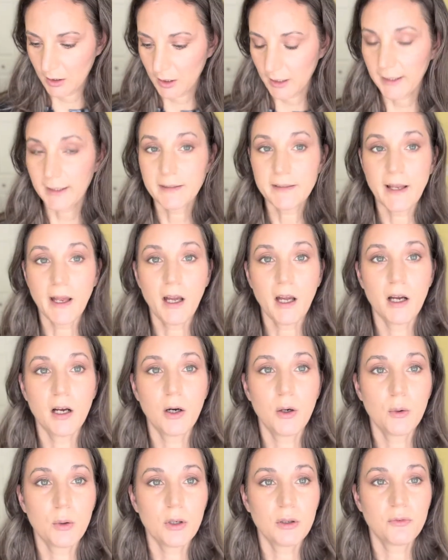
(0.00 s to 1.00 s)
And
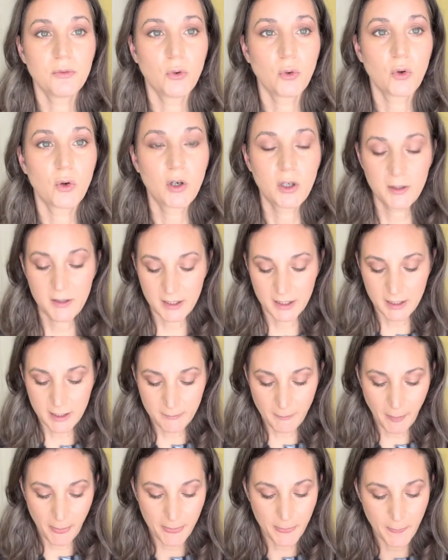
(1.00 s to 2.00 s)
now for
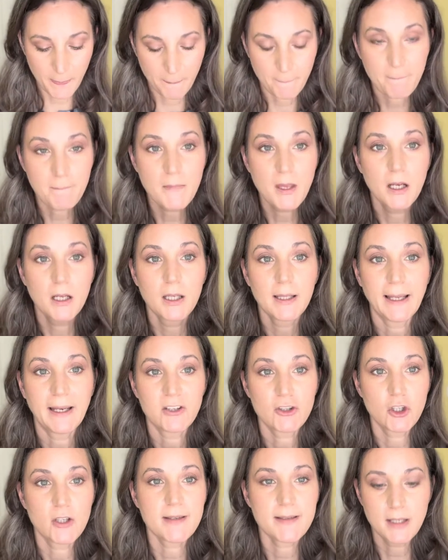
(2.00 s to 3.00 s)
the
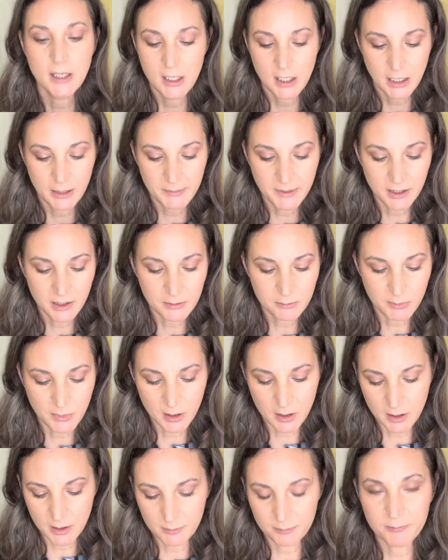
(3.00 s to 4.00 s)
lashes, I'm
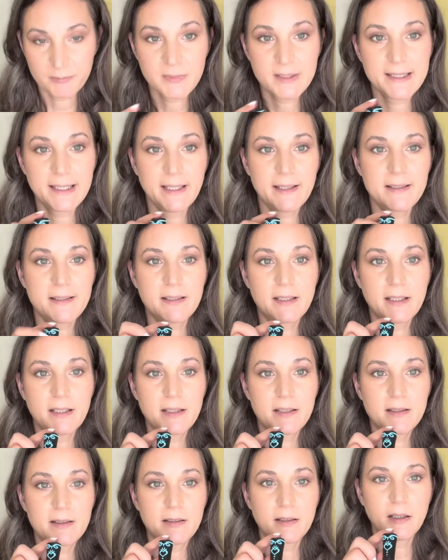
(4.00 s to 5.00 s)
gonna test
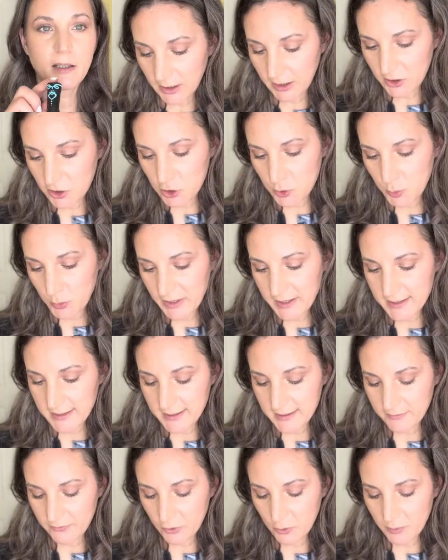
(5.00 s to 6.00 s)
these Lash
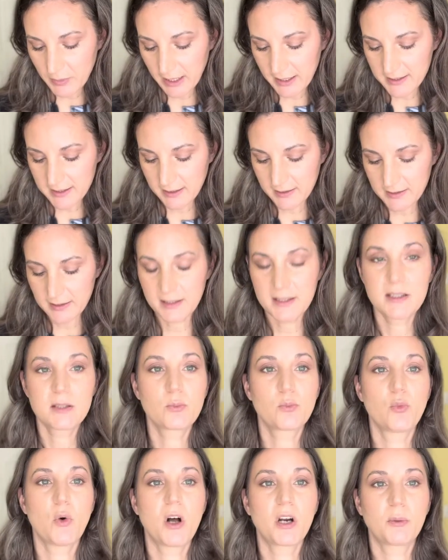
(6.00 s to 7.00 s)
Princess from Essence. It's
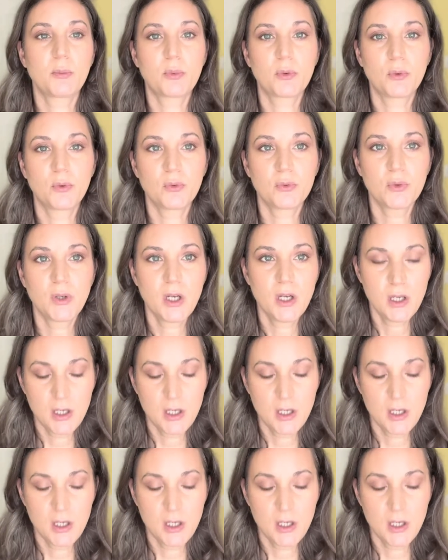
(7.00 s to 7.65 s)
waterproof,